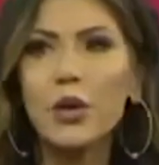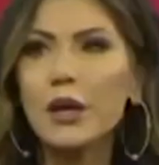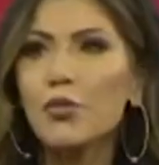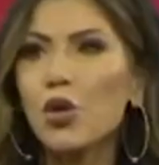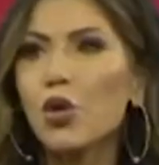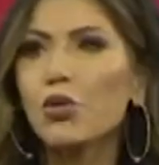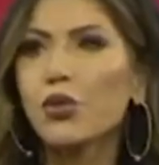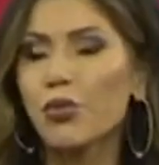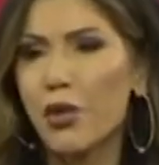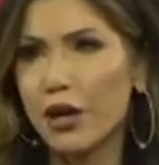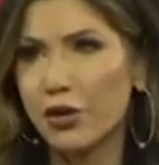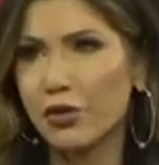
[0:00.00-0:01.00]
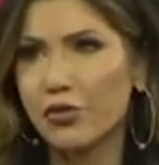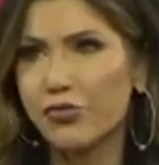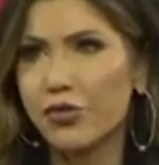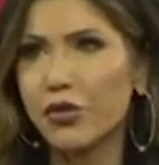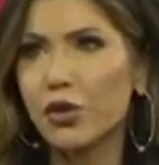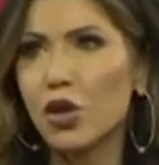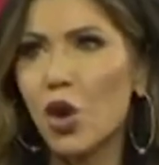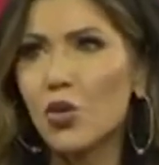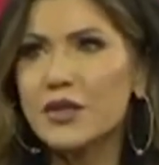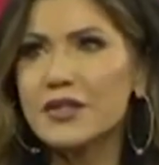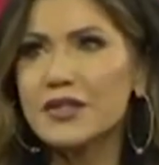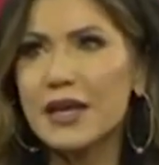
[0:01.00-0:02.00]
we broke the record for the
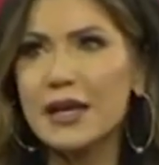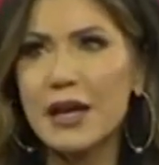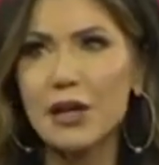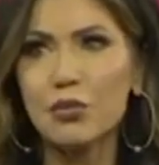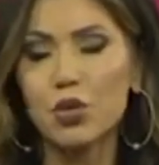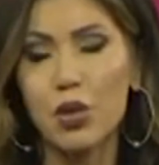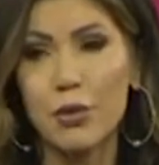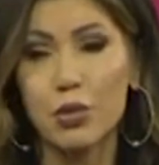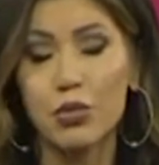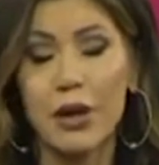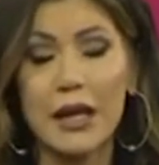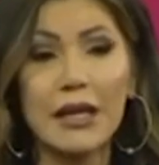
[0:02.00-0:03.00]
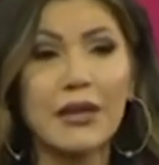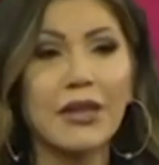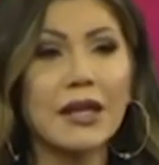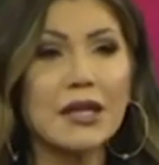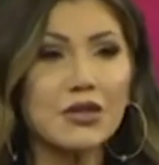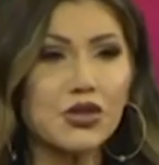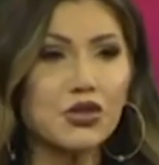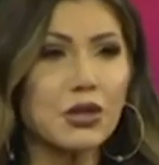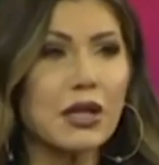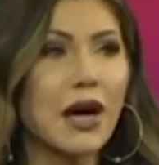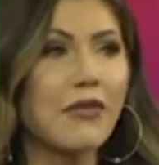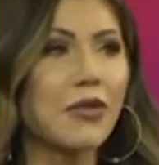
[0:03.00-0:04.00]
lowest state unemployment rate in the
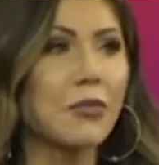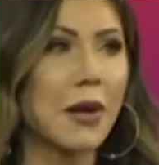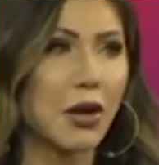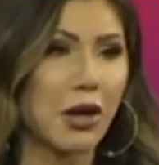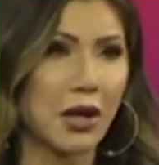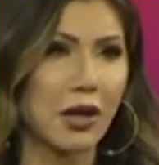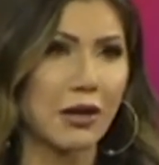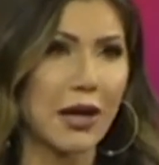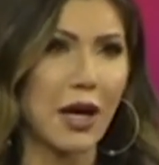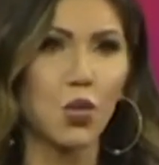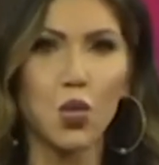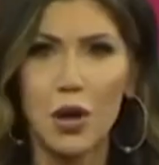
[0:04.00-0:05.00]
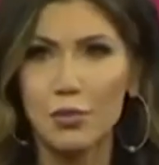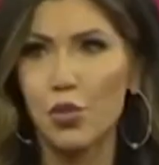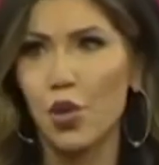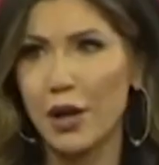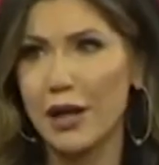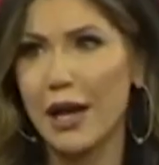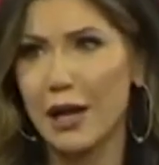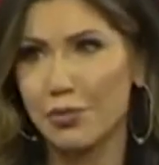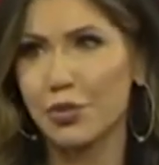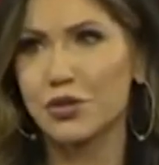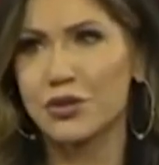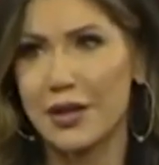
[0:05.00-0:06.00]
history of America at
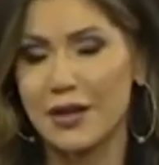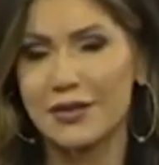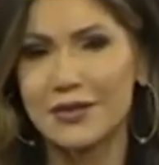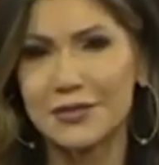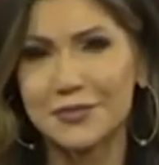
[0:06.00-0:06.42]
1.8%.